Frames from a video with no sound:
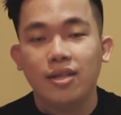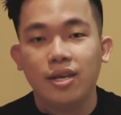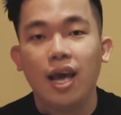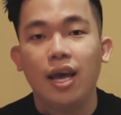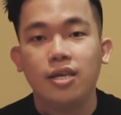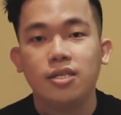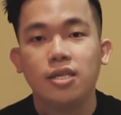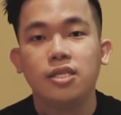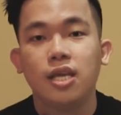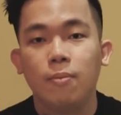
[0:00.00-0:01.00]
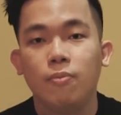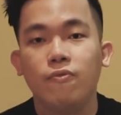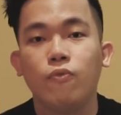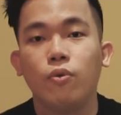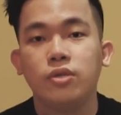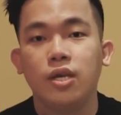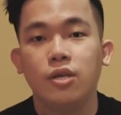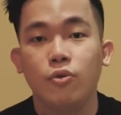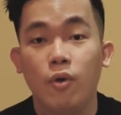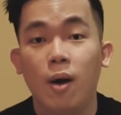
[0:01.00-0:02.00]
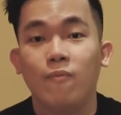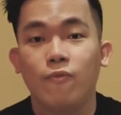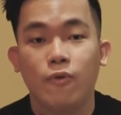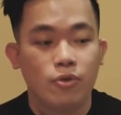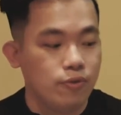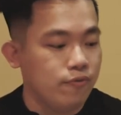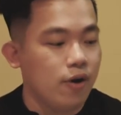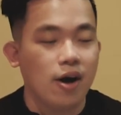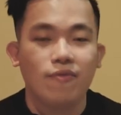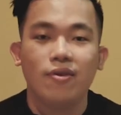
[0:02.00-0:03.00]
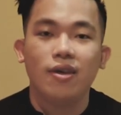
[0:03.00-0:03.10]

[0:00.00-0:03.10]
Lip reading: the Asus Zenbook 14 UM425.